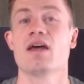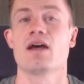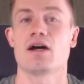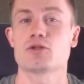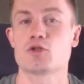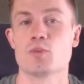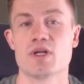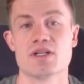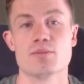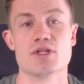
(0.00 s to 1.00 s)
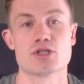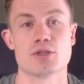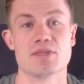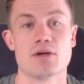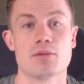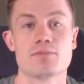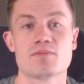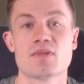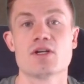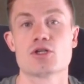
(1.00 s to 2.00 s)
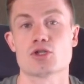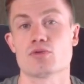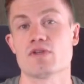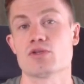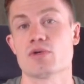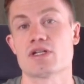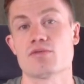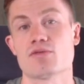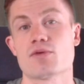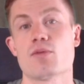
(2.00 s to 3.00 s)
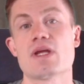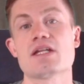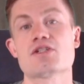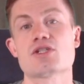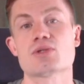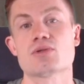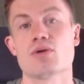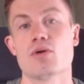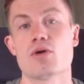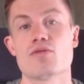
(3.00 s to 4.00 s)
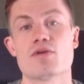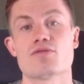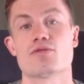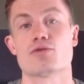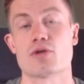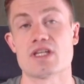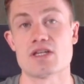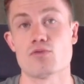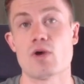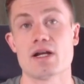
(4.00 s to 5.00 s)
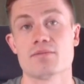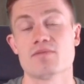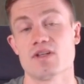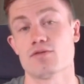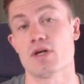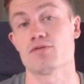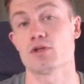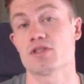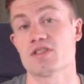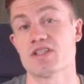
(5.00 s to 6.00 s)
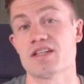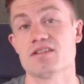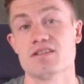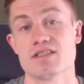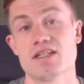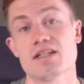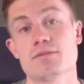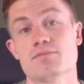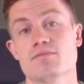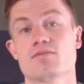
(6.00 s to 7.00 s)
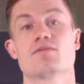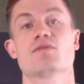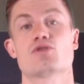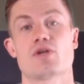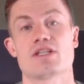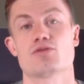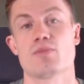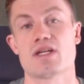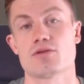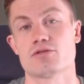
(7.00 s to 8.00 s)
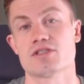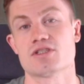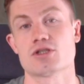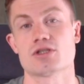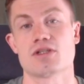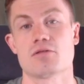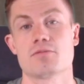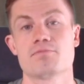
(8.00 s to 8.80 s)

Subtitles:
how to pin the bishop now. Should we do it with queen e2 or with rook e1? If you have not decided this yet, try to make your decision now.